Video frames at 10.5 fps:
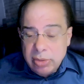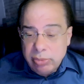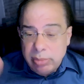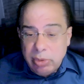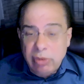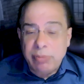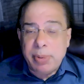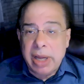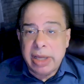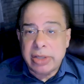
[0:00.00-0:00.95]
to remove
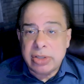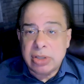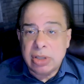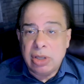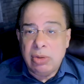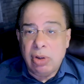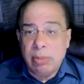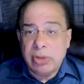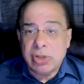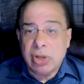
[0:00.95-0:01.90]
bias you
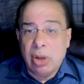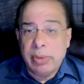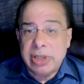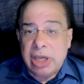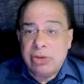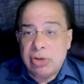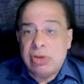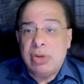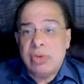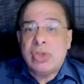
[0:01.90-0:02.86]
almost always
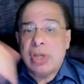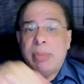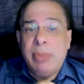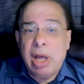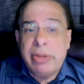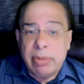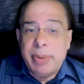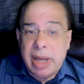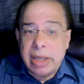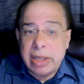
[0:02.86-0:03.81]
introduce some other
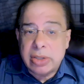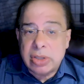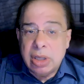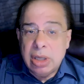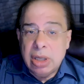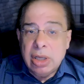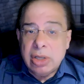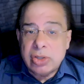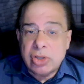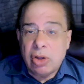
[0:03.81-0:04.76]
bias
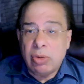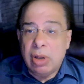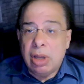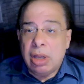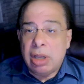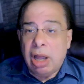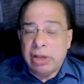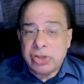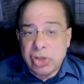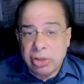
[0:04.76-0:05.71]
so
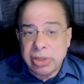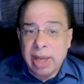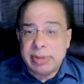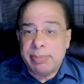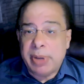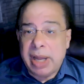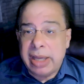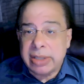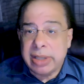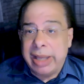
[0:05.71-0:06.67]
certain types of
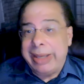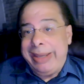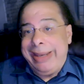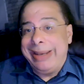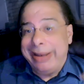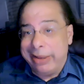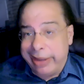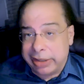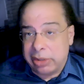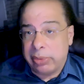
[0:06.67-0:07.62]
bias like you didn't
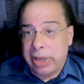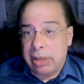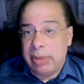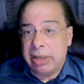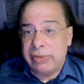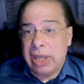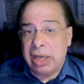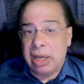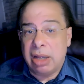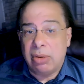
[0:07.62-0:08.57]
collect the right amount of
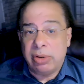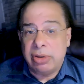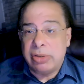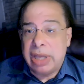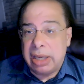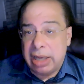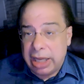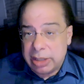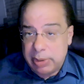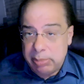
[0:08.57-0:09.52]
data or your
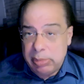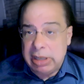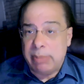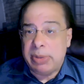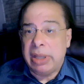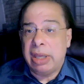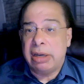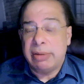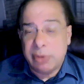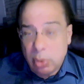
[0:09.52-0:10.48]
data has been
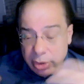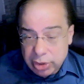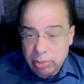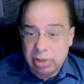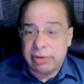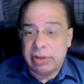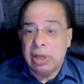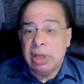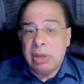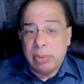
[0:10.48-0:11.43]
manipulated of course you want to
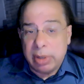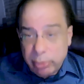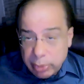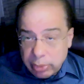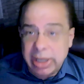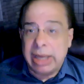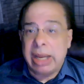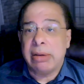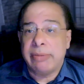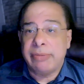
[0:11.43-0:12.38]
you want to root
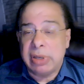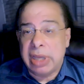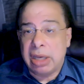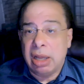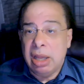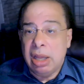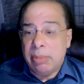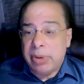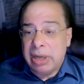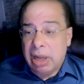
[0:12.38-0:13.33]
that out of the data
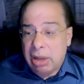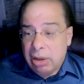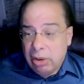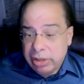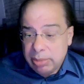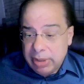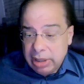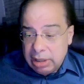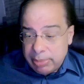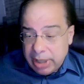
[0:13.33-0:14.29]
but
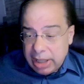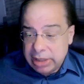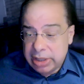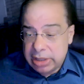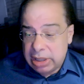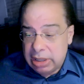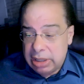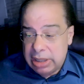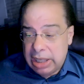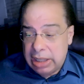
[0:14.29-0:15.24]
ultimately the bias that's in
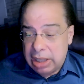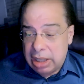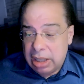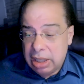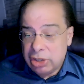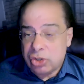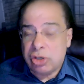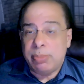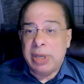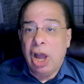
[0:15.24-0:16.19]
the data
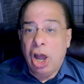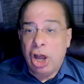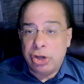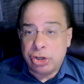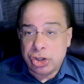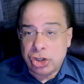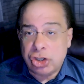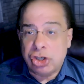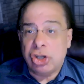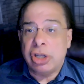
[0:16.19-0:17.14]
should be
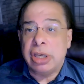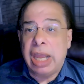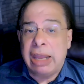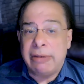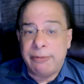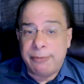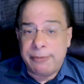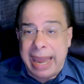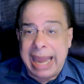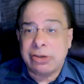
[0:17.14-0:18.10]
understood and
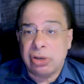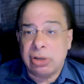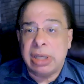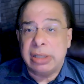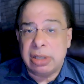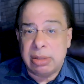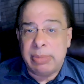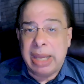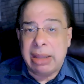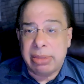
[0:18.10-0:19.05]
factored into
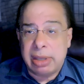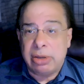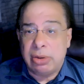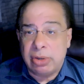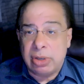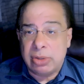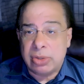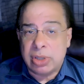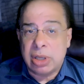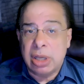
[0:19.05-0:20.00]
the math that you're
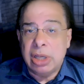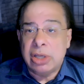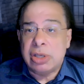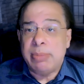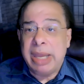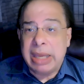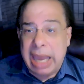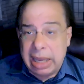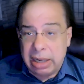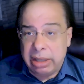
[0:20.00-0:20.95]
using to
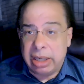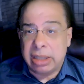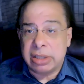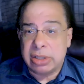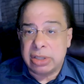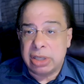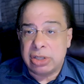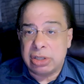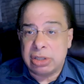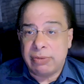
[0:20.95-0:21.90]
make analytic
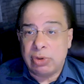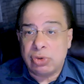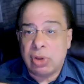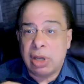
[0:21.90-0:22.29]
decisions. If you